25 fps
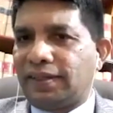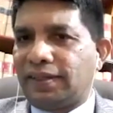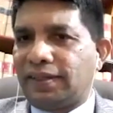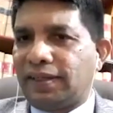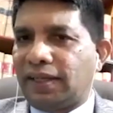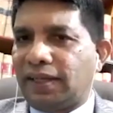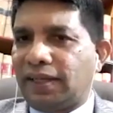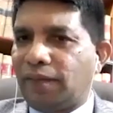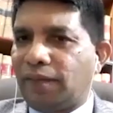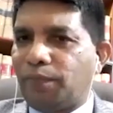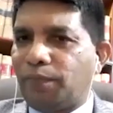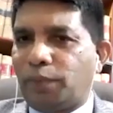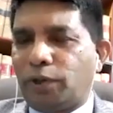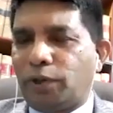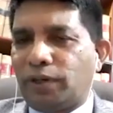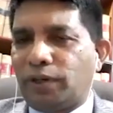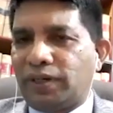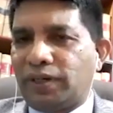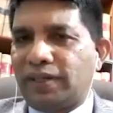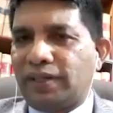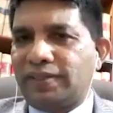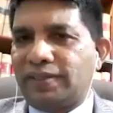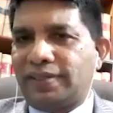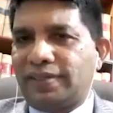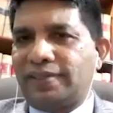
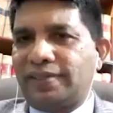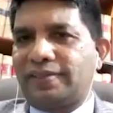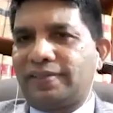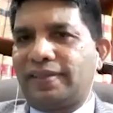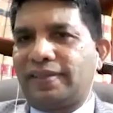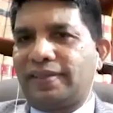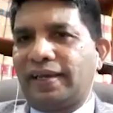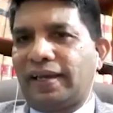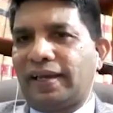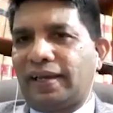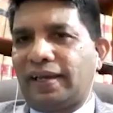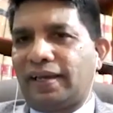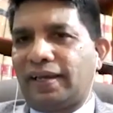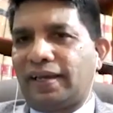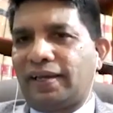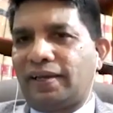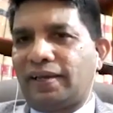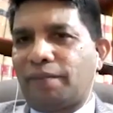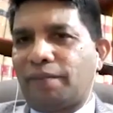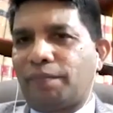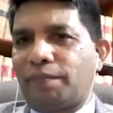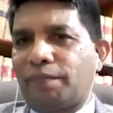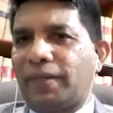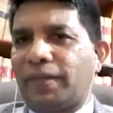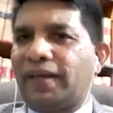Importance is there,
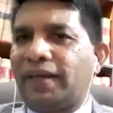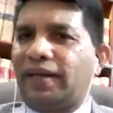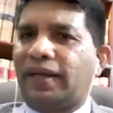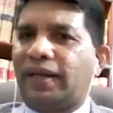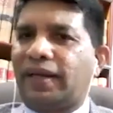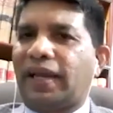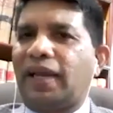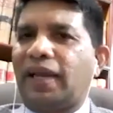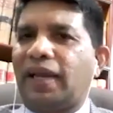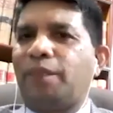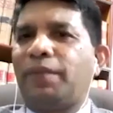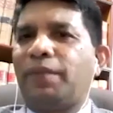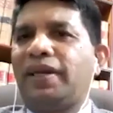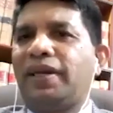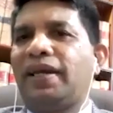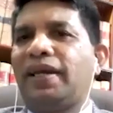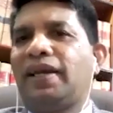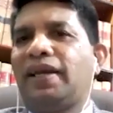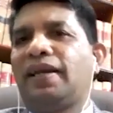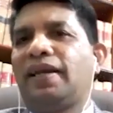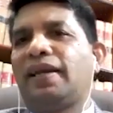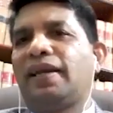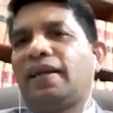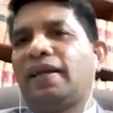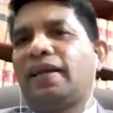but can be
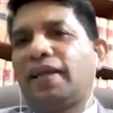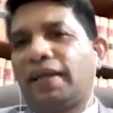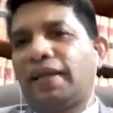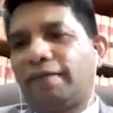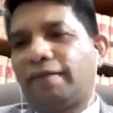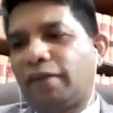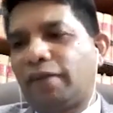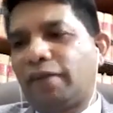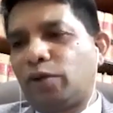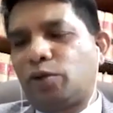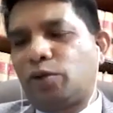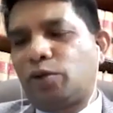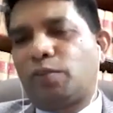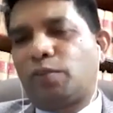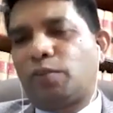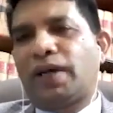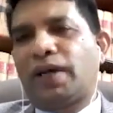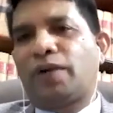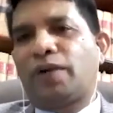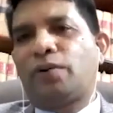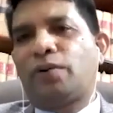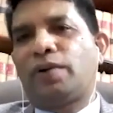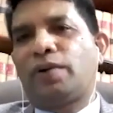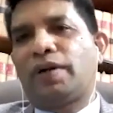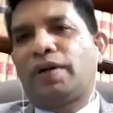done even
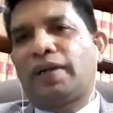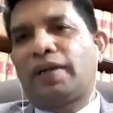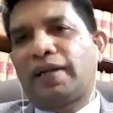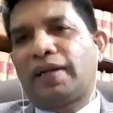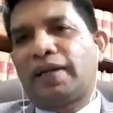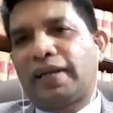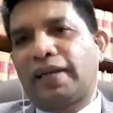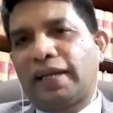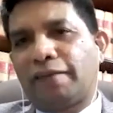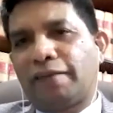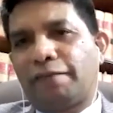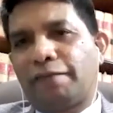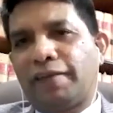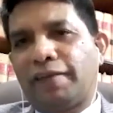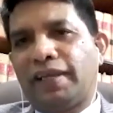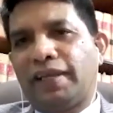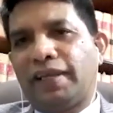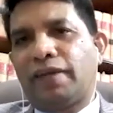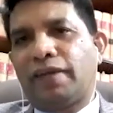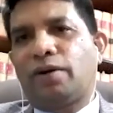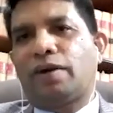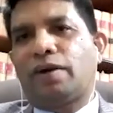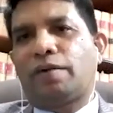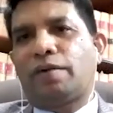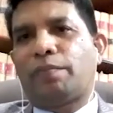tomorrow or in a
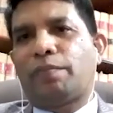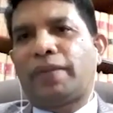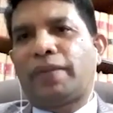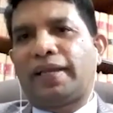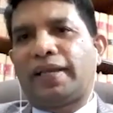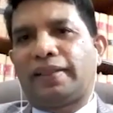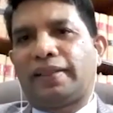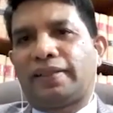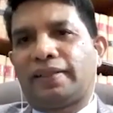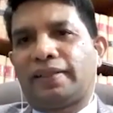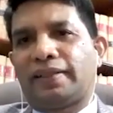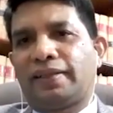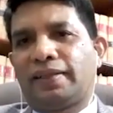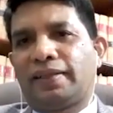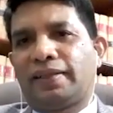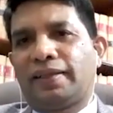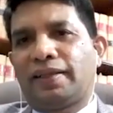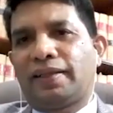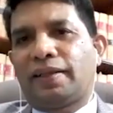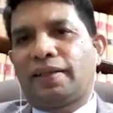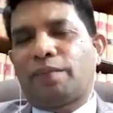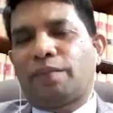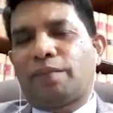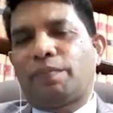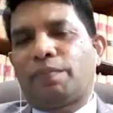week or a month.
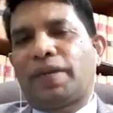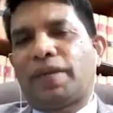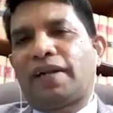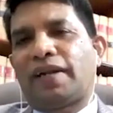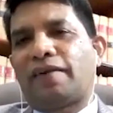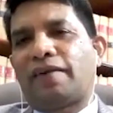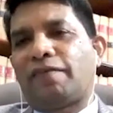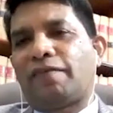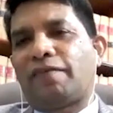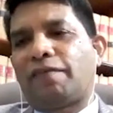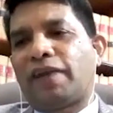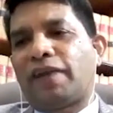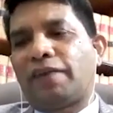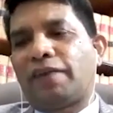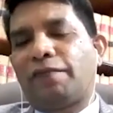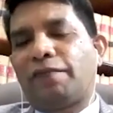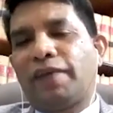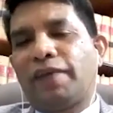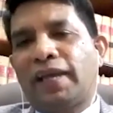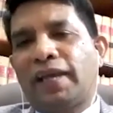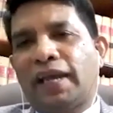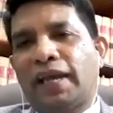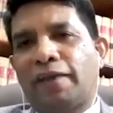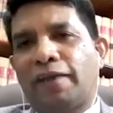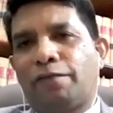But what
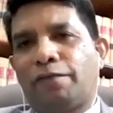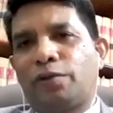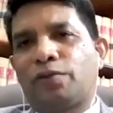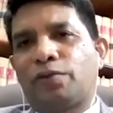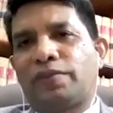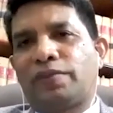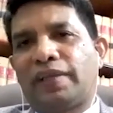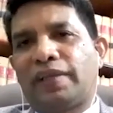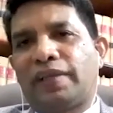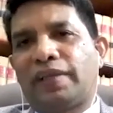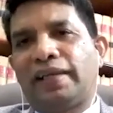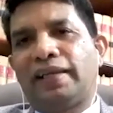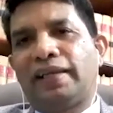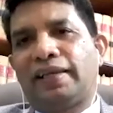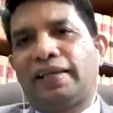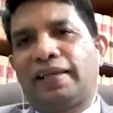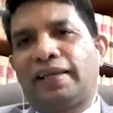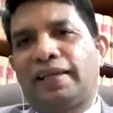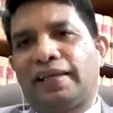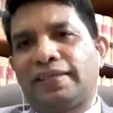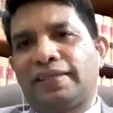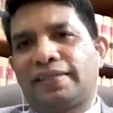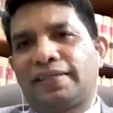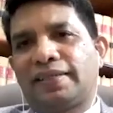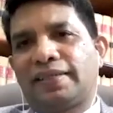we have to think
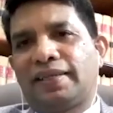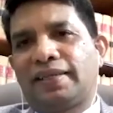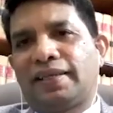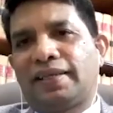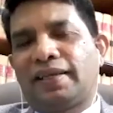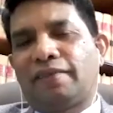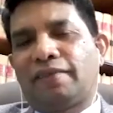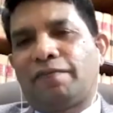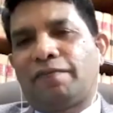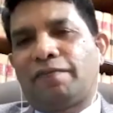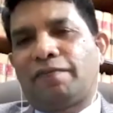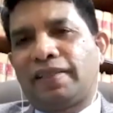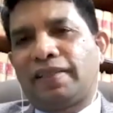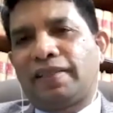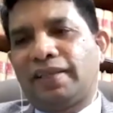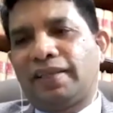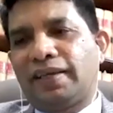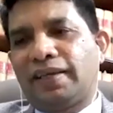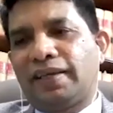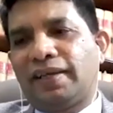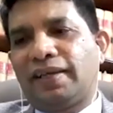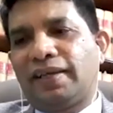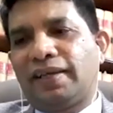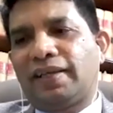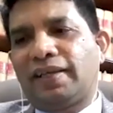is
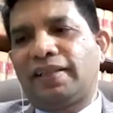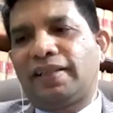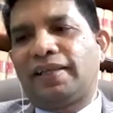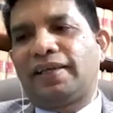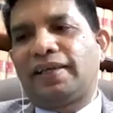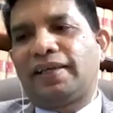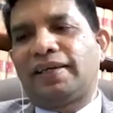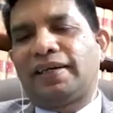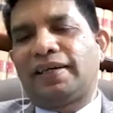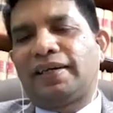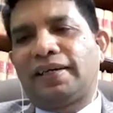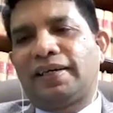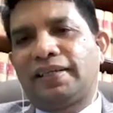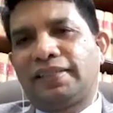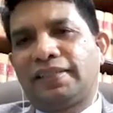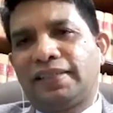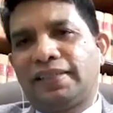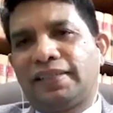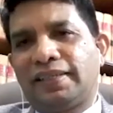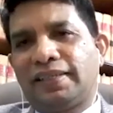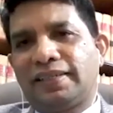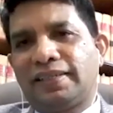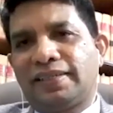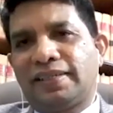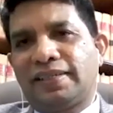whether the
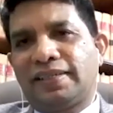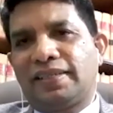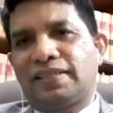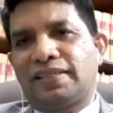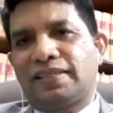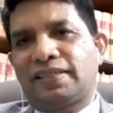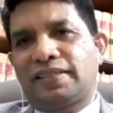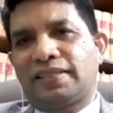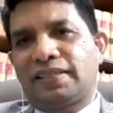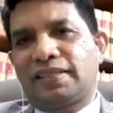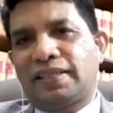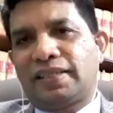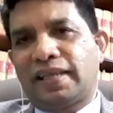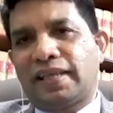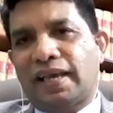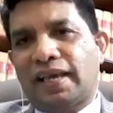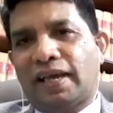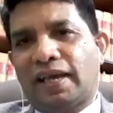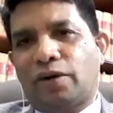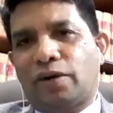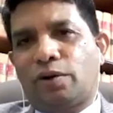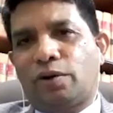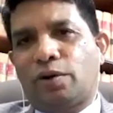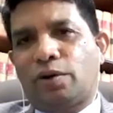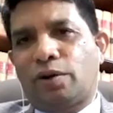urgency is
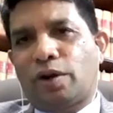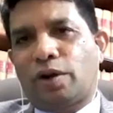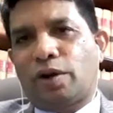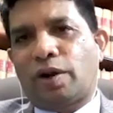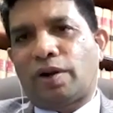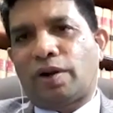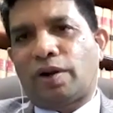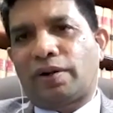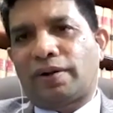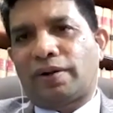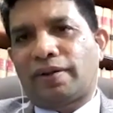there or not.